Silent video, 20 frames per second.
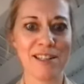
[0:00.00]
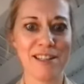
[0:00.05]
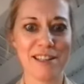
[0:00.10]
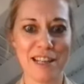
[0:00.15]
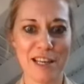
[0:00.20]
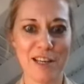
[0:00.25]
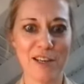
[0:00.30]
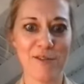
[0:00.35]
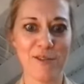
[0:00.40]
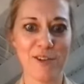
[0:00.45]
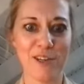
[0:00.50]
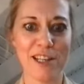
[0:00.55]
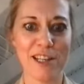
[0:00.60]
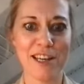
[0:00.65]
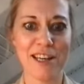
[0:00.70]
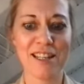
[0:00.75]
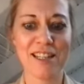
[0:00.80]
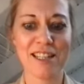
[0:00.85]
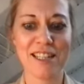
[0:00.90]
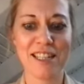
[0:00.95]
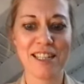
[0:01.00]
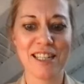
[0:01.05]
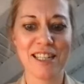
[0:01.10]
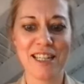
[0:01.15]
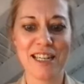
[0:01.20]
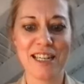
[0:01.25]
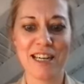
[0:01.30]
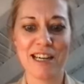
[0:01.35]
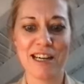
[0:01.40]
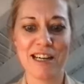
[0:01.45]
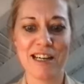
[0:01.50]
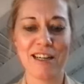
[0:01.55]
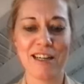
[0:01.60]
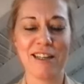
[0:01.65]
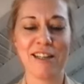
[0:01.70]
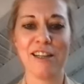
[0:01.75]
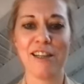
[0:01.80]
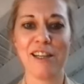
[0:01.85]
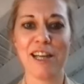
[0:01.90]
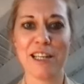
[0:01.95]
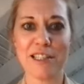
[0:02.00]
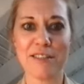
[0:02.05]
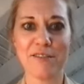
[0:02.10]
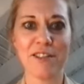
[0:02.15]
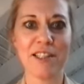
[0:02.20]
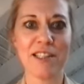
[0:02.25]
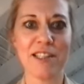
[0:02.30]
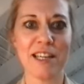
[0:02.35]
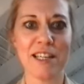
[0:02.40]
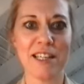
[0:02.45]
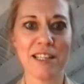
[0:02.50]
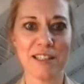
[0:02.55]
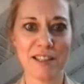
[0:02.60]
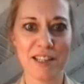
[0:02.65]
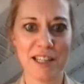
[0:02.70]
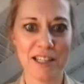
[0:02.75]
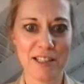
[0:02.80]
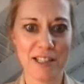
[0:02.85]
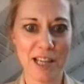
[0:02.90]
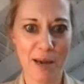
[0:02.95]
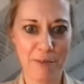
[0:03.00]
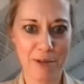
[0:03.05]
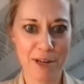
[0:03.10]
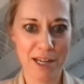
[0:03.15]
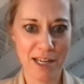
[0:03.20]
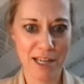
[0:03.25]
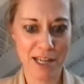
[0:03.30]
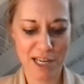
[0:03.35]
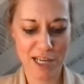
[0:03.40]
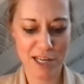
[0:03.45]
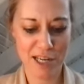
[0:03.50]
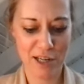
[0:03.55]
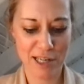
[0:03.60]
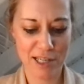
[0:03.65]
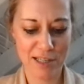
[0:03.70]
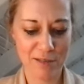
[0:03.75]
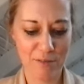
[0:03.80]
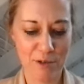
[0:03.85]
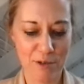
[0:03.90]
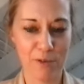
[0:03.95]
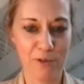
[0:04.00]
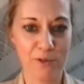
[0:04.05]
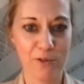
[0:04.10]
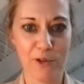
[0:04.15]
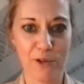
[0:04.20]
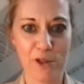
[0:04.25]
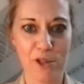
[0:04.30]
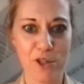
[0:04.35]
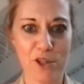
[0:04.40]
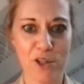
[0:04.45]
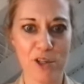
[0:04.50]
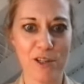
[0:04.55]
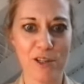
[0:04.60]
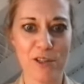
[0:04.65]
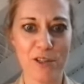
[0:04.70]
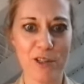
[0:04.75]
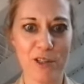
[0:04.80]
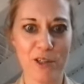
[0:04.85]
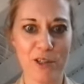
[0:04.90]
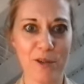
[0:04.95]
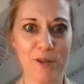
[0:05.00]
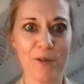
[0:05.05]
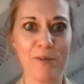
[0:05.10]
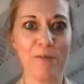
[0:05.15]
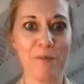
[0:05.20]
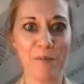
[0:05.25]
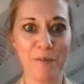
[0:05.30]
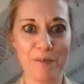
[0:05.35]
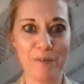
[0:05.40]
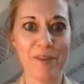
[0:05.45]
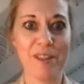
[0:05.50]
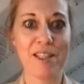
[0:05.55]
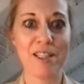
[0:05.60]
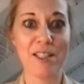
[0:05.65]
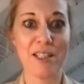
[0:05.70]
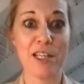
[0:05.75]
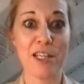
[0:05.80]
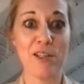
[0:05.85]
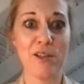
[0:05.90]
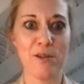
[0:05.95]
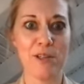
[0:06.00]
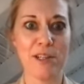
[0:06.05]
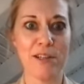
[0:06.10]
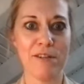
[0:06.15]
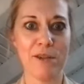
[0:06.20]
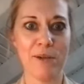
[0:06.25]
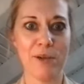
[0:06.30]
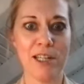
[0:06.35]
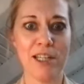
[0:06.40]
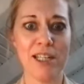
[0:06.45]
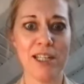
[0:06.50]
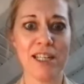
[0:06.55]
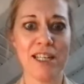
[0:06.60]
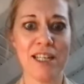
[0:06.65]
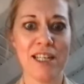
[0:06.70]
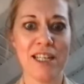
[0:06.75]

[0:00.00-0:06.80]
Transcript: Thank you for that. Lots of exciting things happening here at the moment for sure. So stay tuned, everyone.